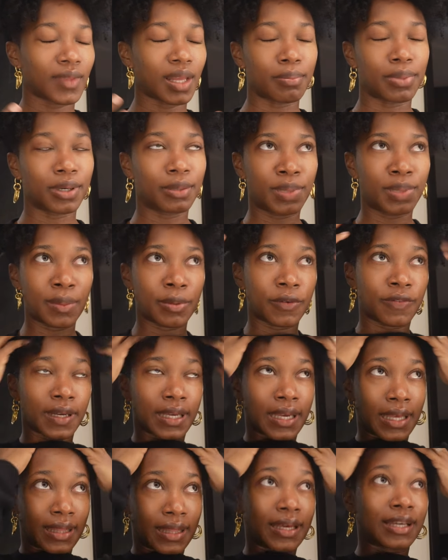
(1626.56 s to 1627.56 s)
But people
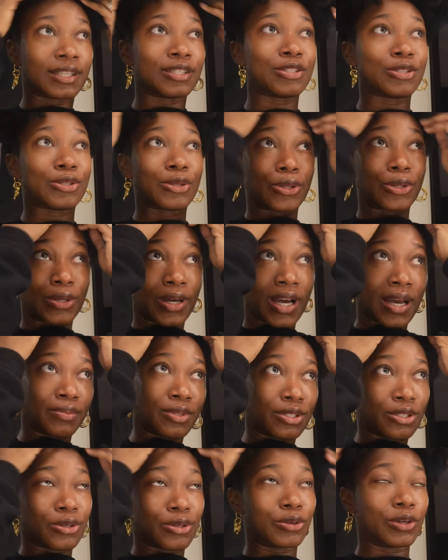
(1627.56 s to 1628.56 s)
forget that. So I'm
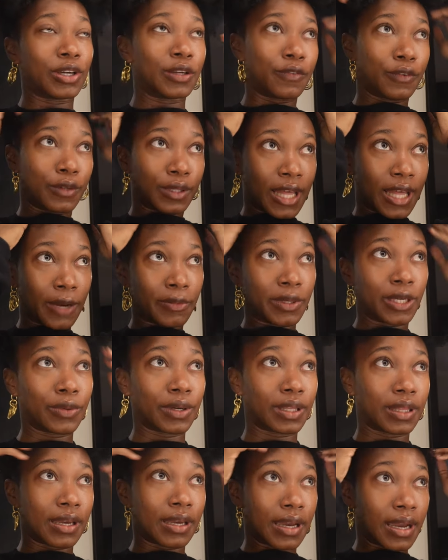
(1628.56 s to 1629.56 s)
so grateful that we
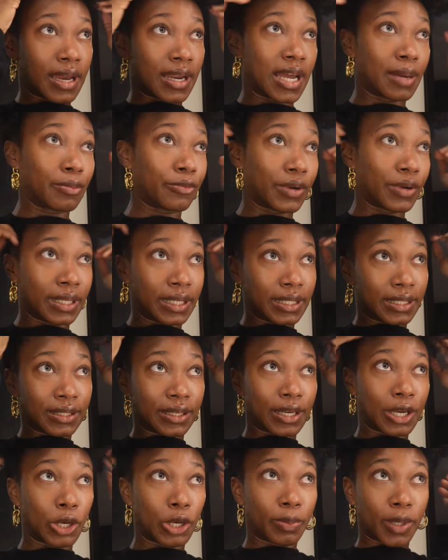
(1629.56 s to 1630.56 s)
were there and I'm ready
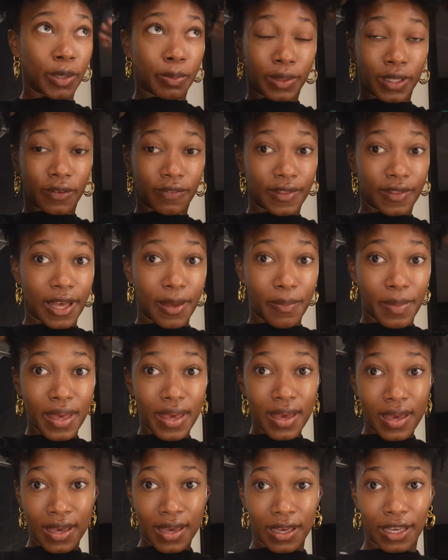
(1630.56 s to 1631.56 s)
to help uplift them
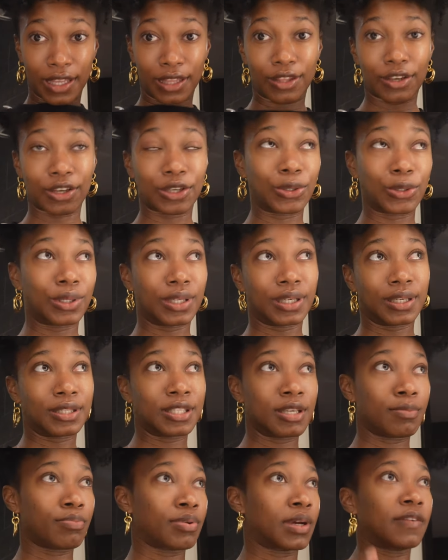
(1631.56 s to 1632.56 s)
in their union,
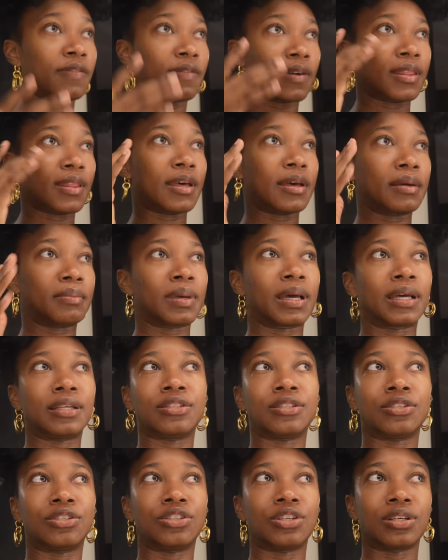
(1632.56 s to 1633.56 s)
to pray for them
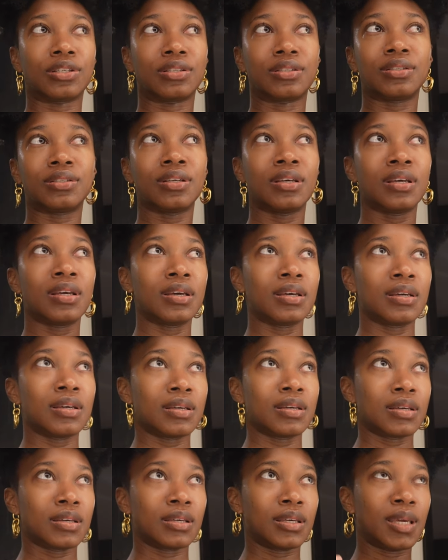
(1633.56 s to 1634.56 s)
and to just
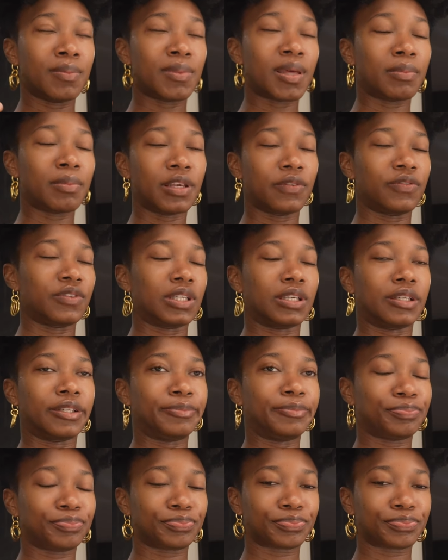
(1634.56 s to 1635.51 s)
keep them lifted,